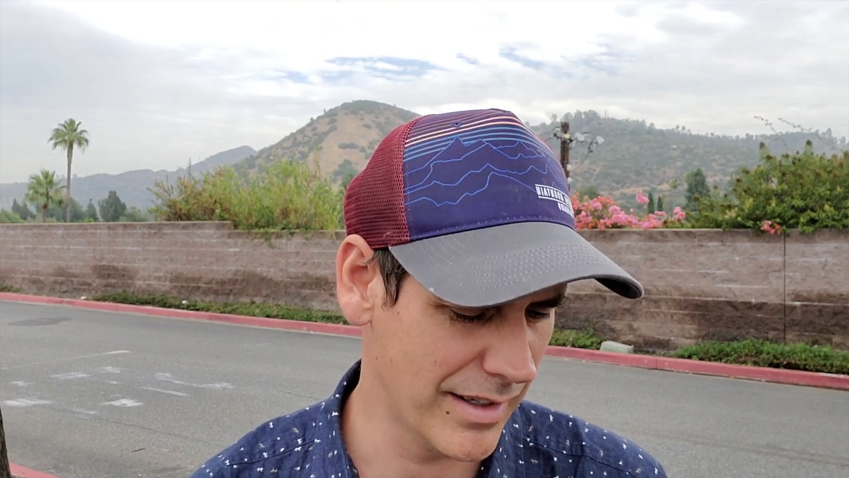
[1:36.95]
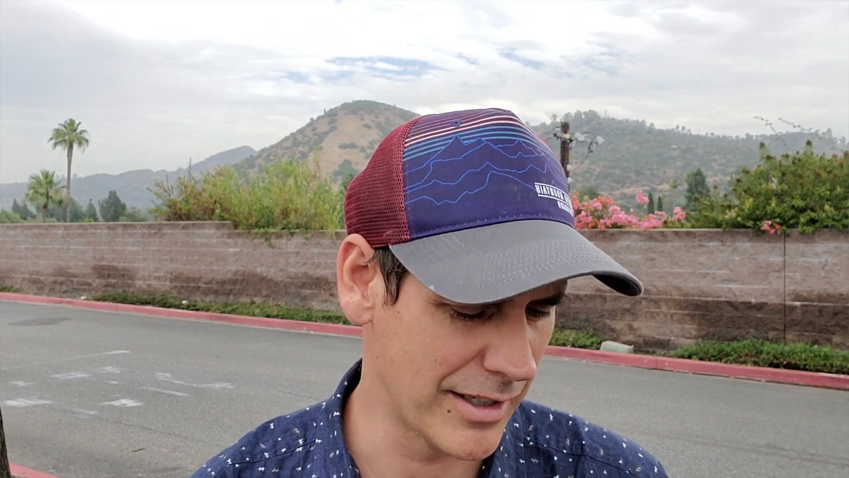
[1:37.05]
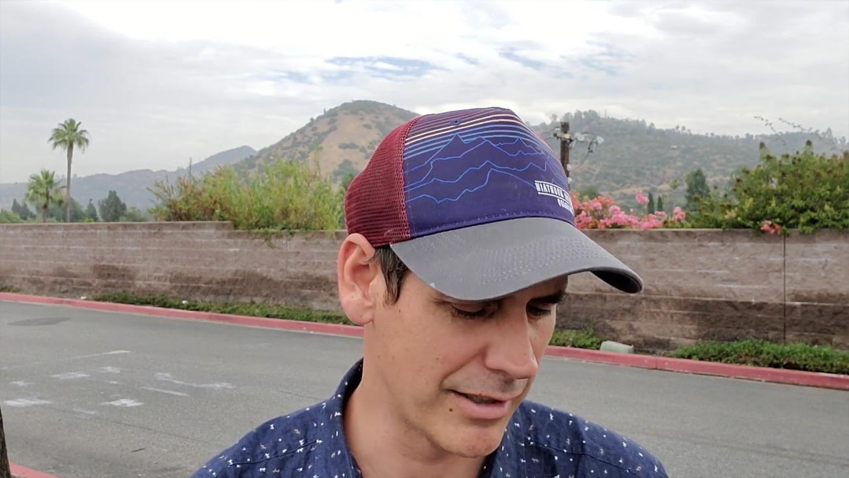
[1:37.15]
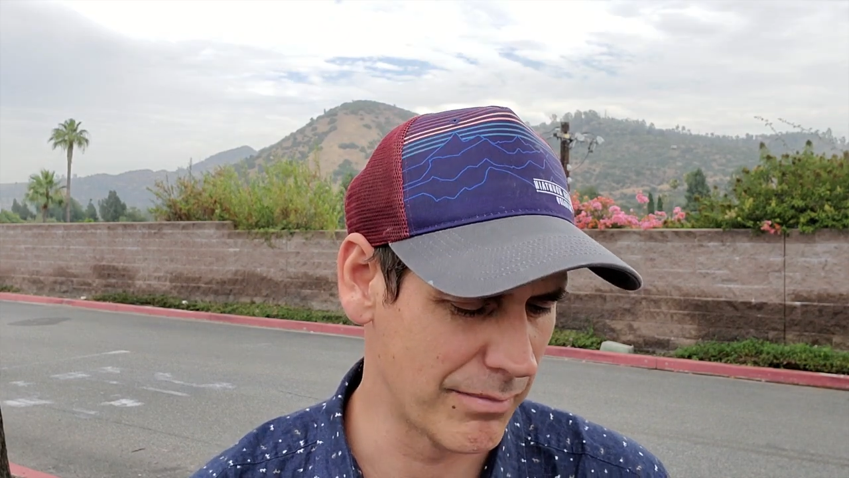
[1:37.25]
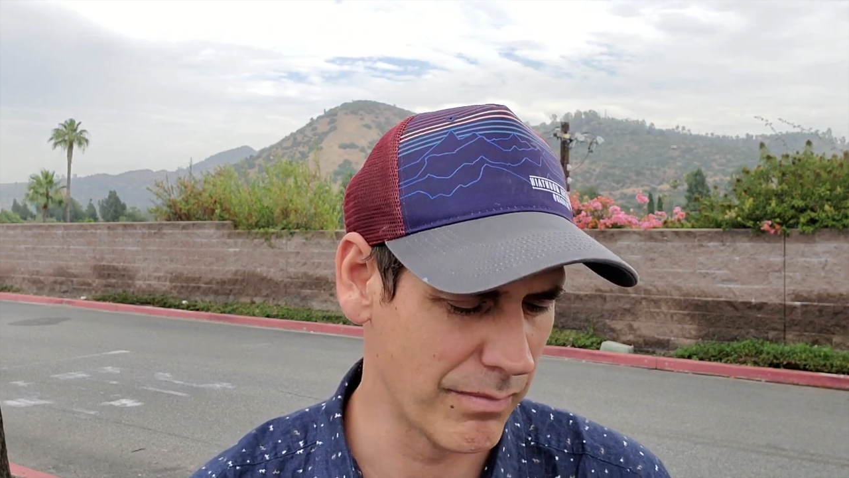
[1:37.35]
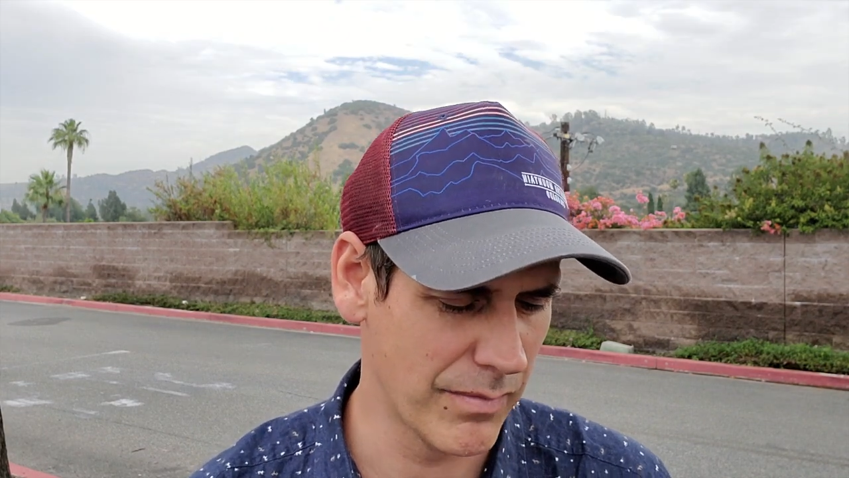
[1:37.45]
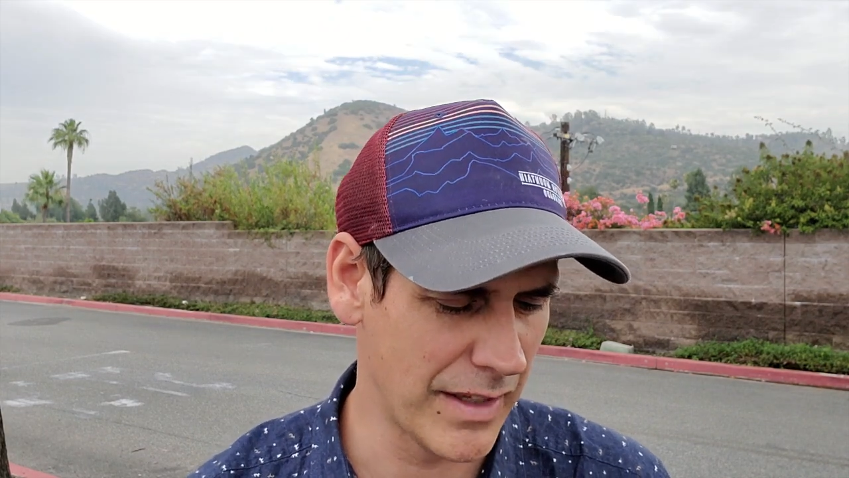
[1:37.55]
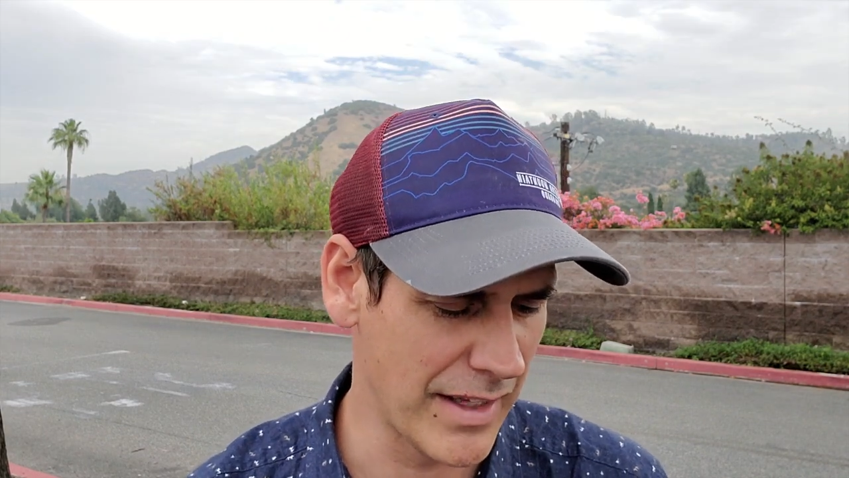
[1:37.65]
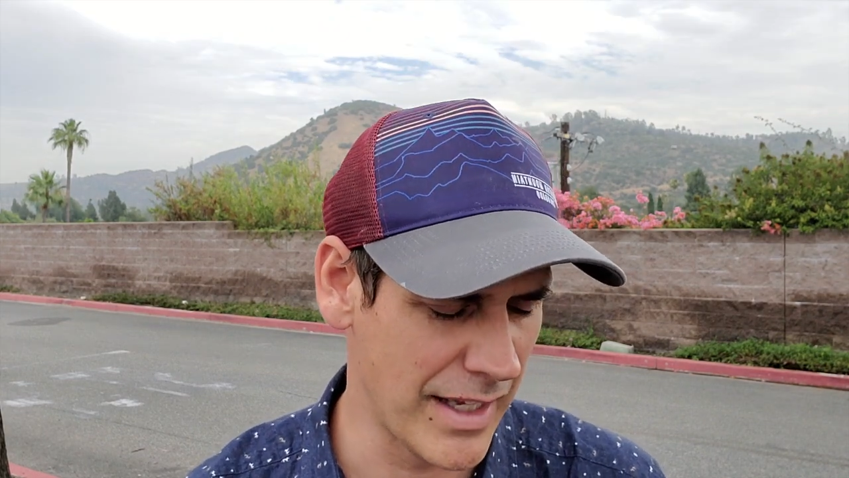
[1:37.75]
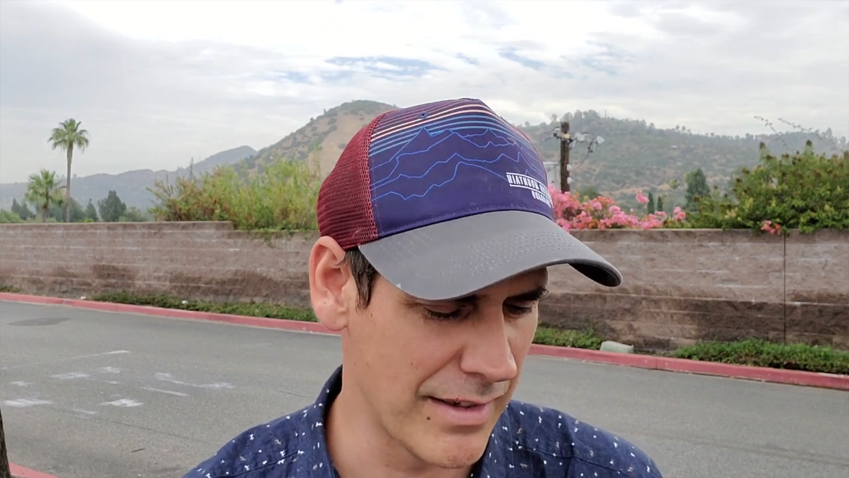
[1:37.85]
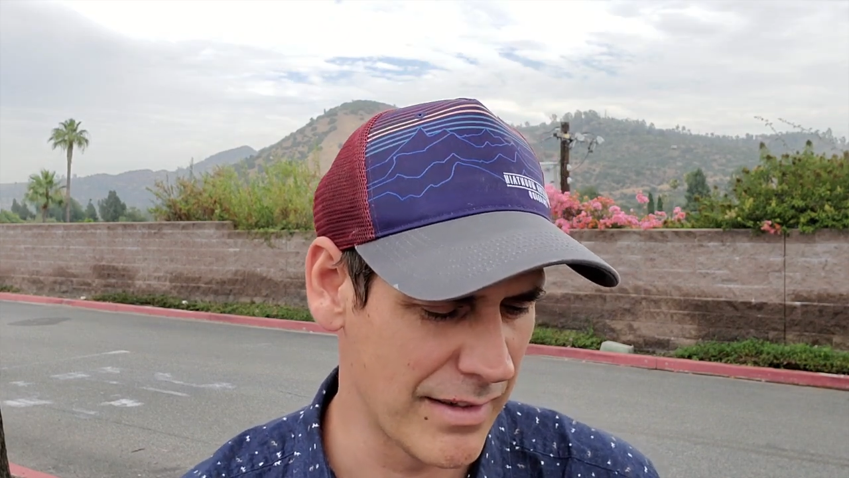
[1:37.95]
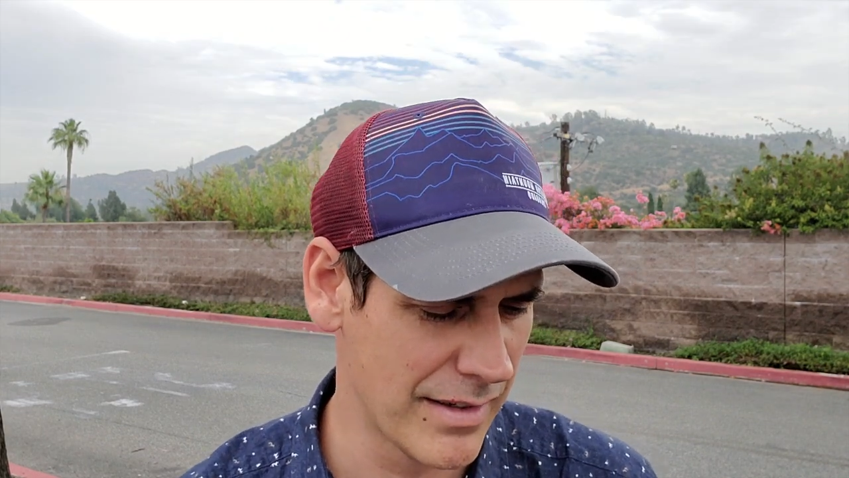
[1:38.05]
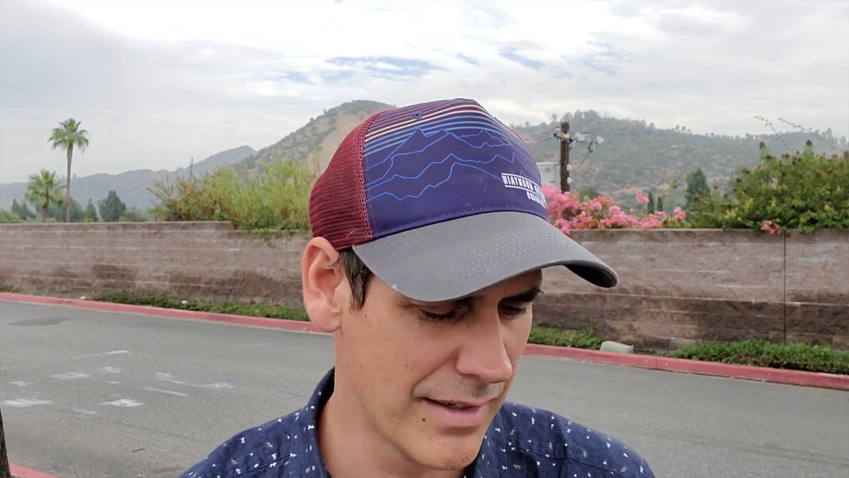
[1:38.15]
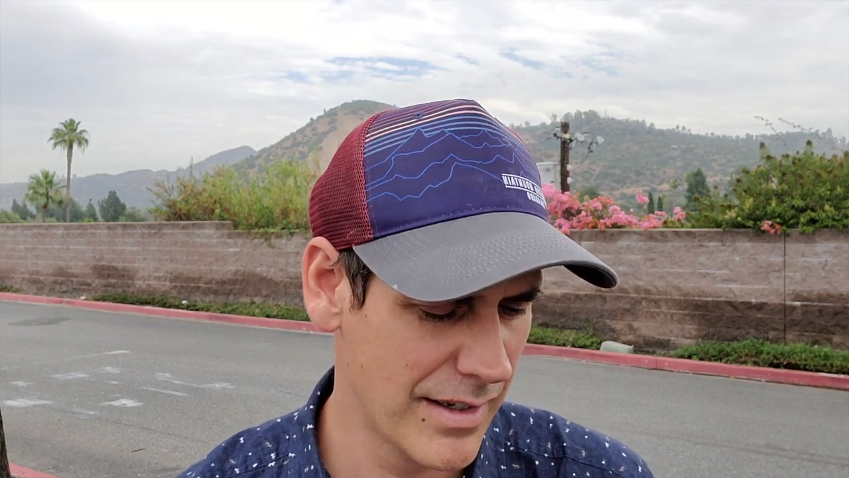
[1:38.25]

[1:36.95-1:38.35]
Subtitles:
And then